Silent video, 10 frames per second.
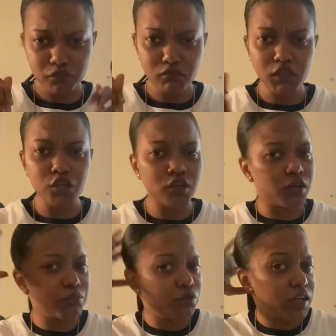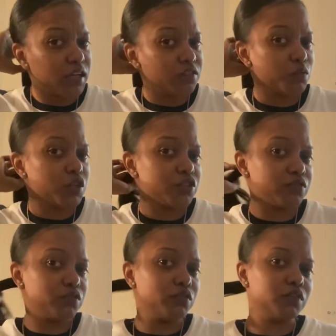you guys watch the
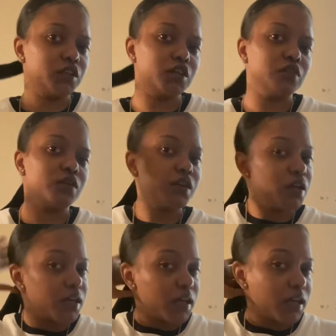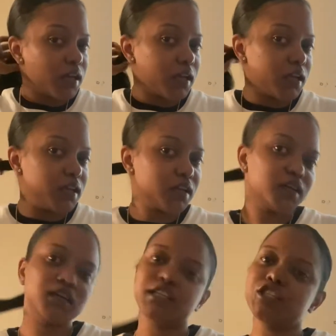full video, and
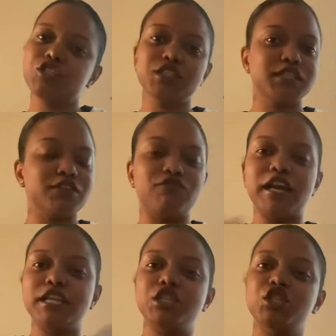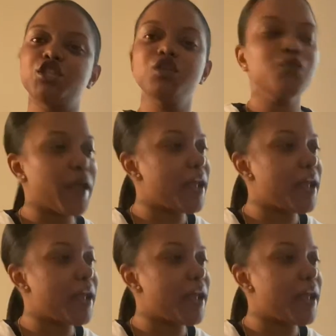let's just get right into it.